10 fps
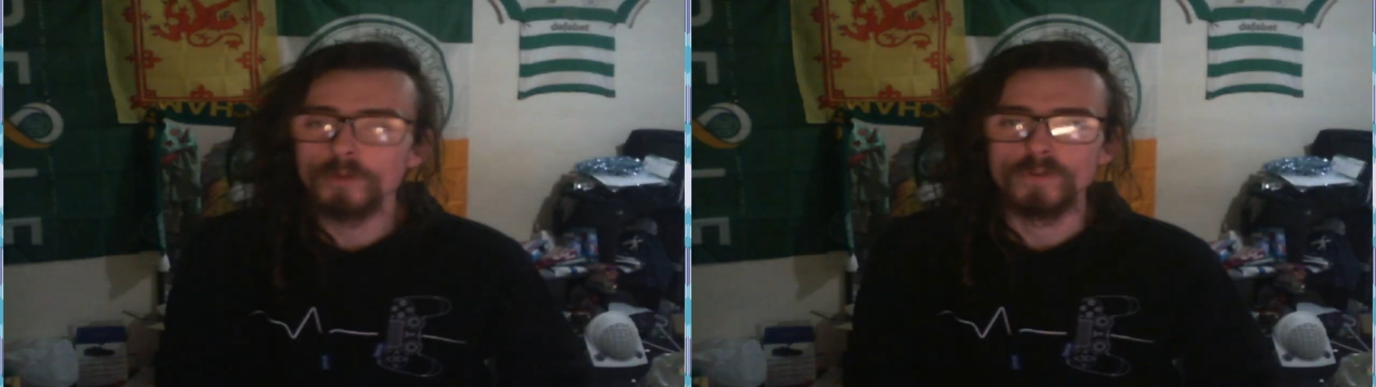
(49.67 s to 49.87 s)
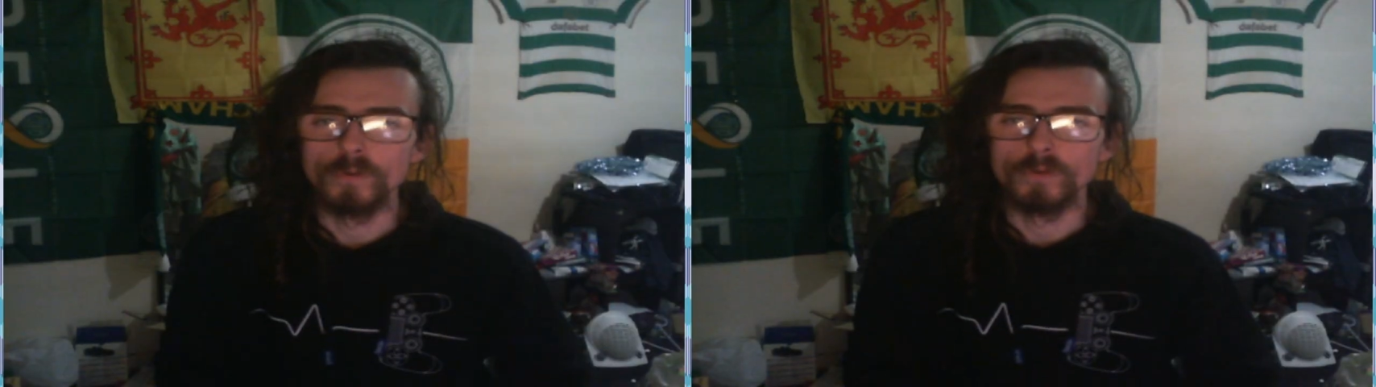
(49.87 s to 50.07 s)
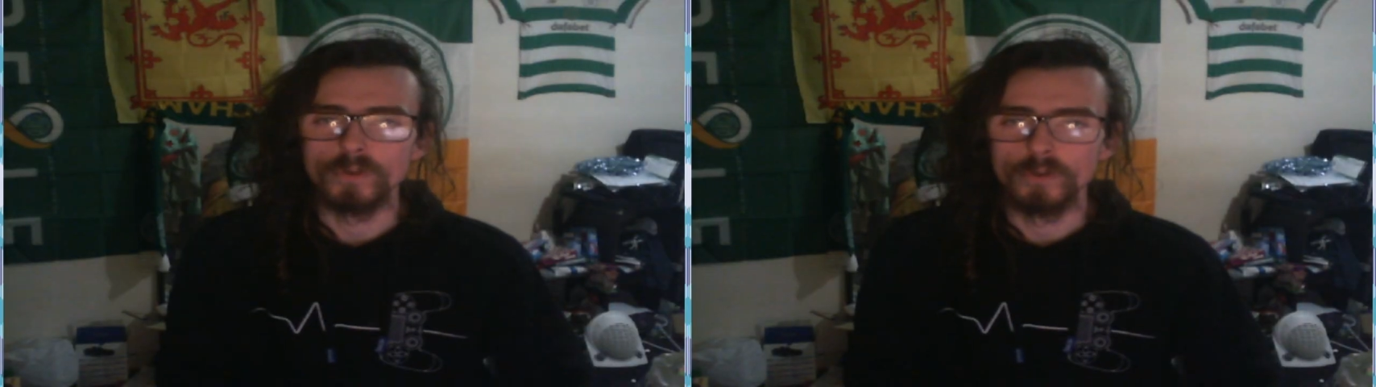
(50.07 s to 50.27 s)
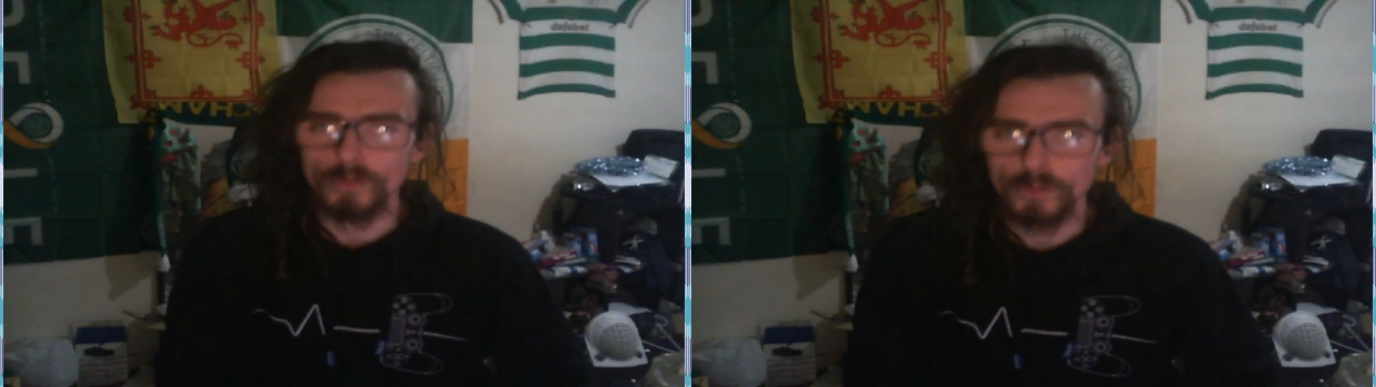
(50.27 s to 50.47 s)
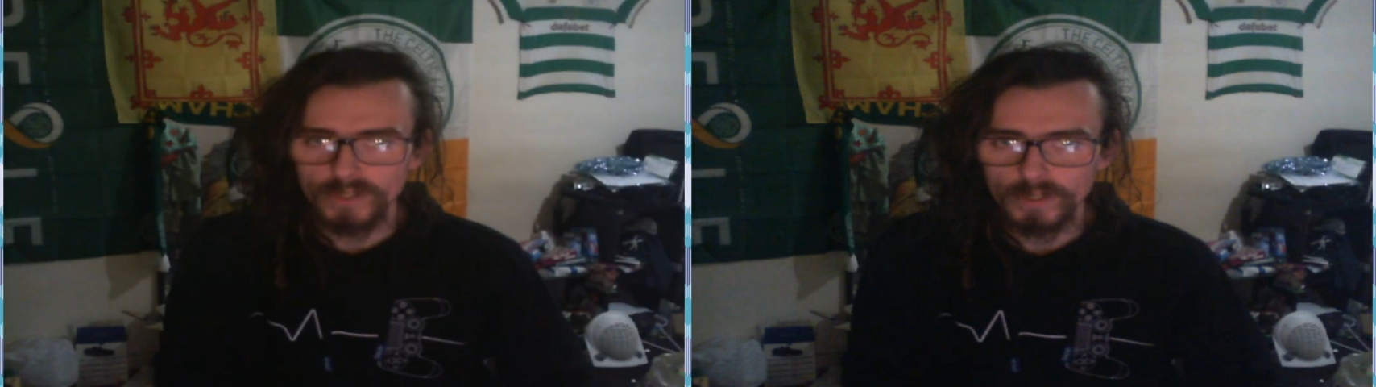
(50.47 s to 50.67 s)
to those that are
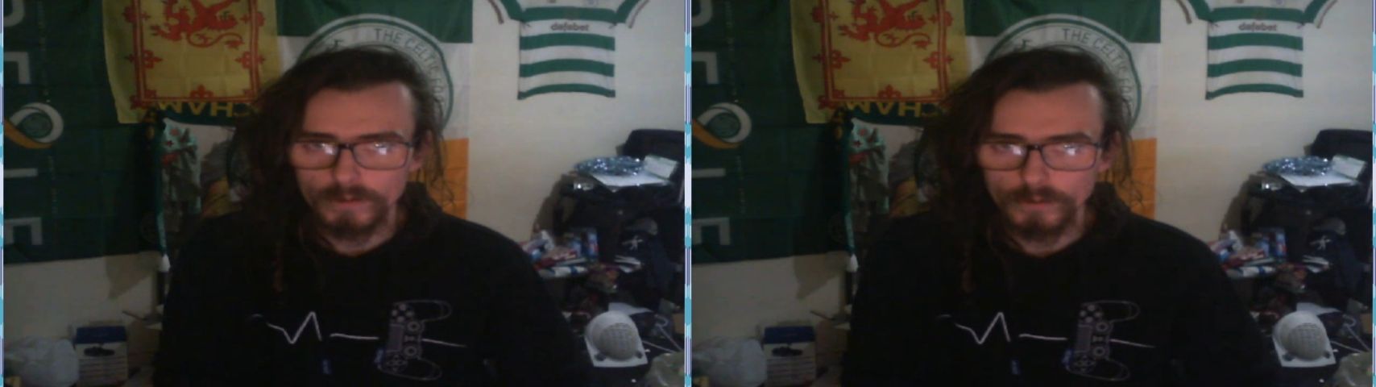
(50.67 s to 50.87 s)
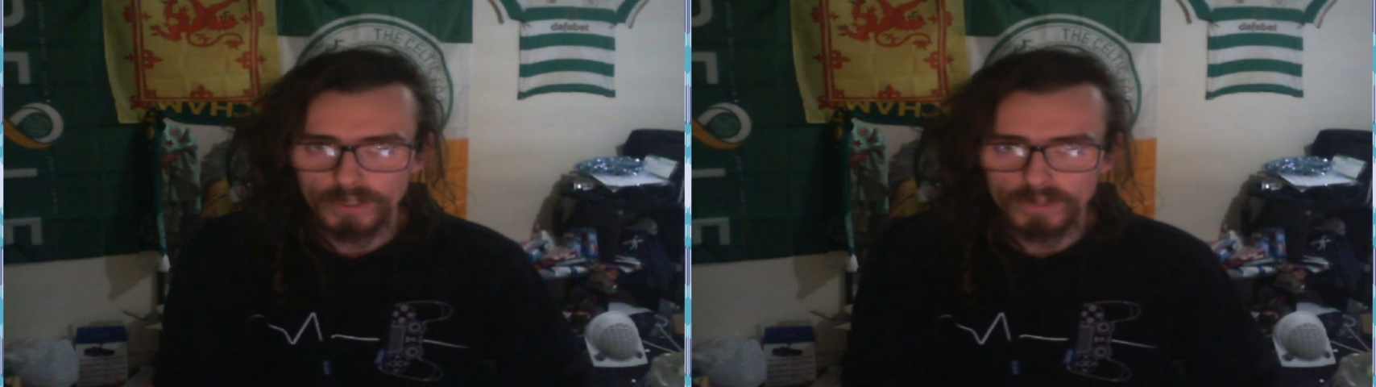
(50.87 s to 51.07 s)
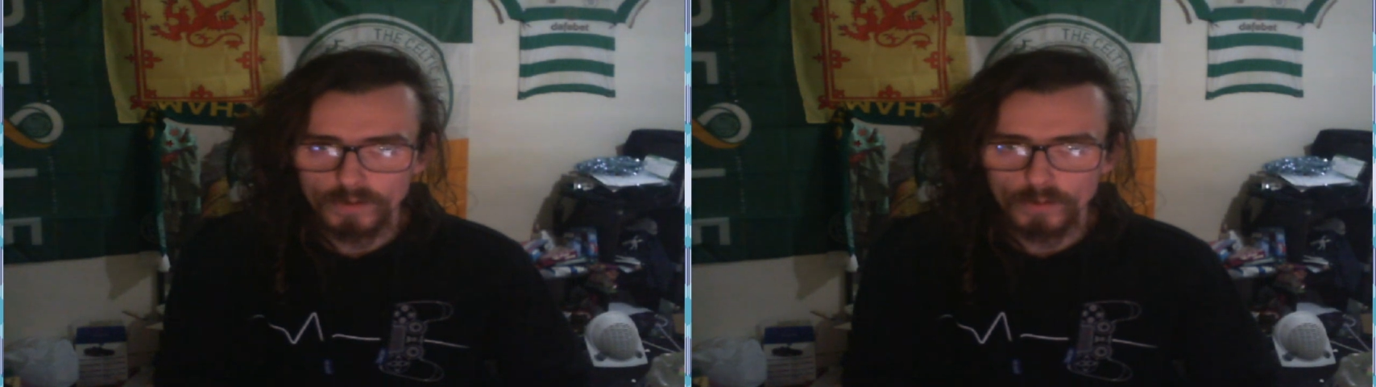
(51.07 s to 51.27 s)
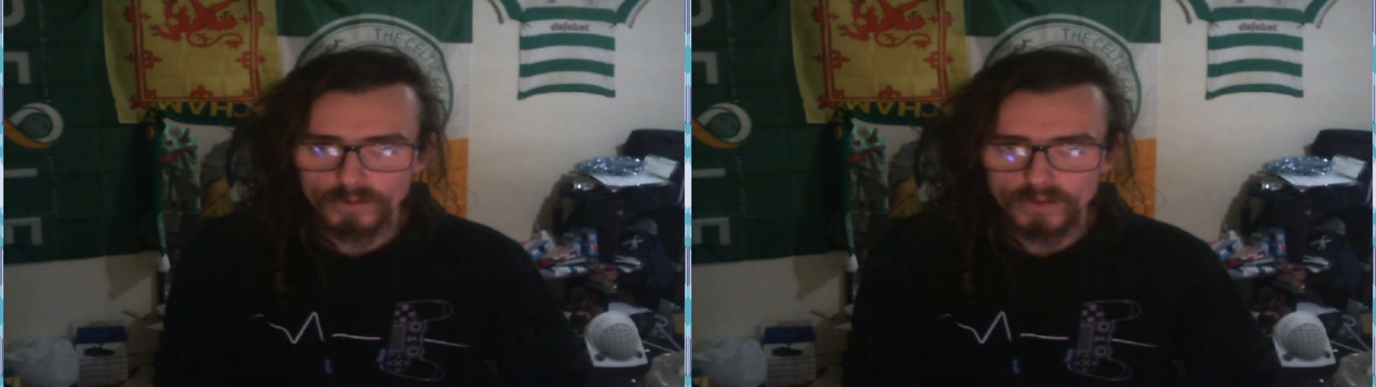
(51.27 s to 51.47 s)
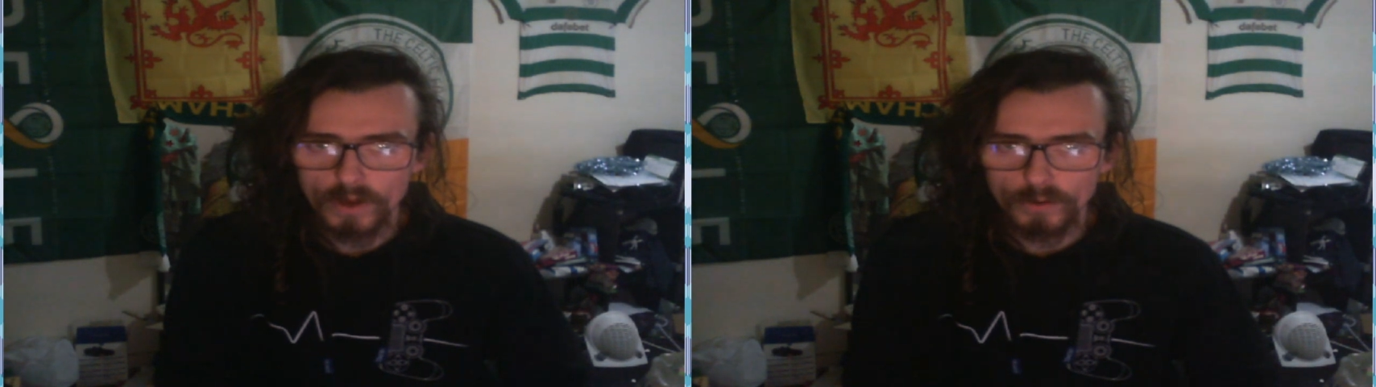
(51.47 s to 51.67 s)
new here, and alright to
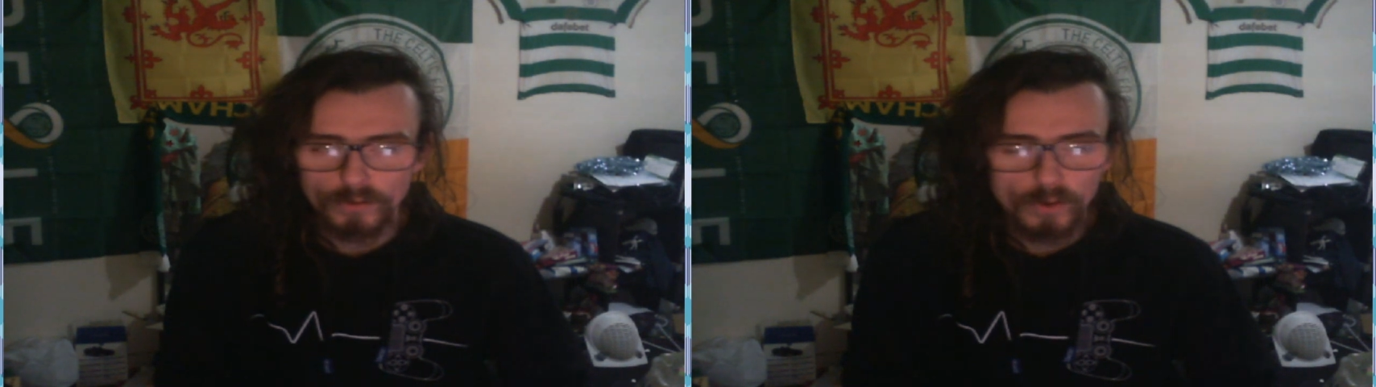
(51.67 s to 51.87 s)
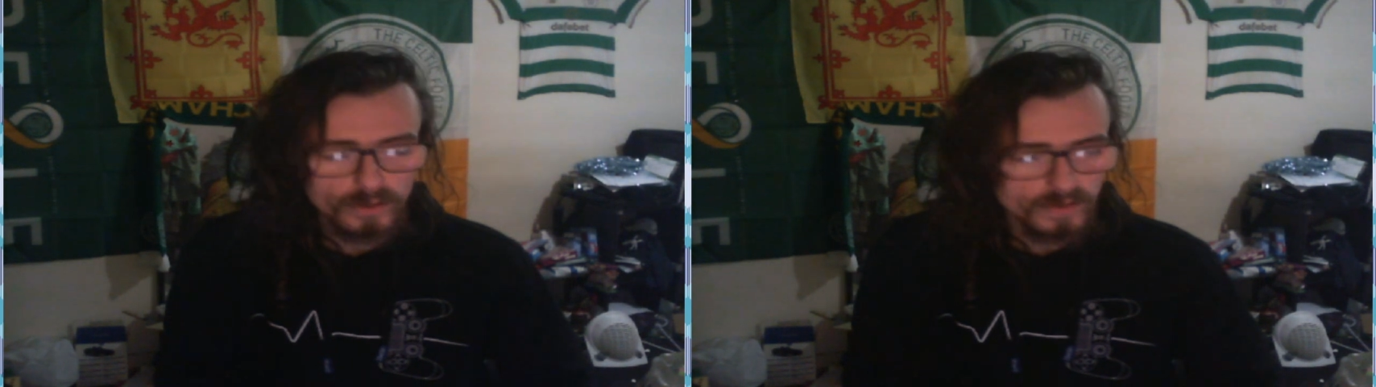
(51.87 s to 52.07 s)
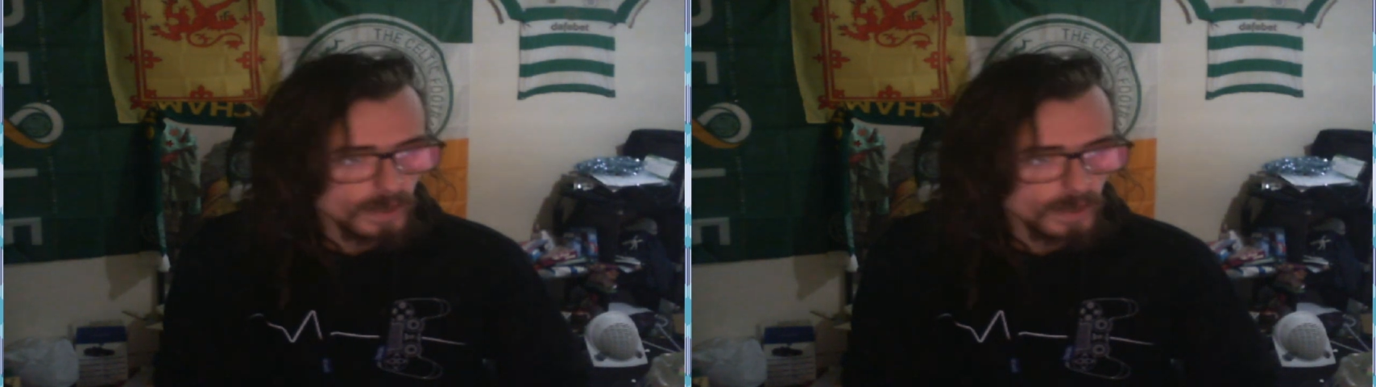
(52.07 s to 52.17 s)
those that are not.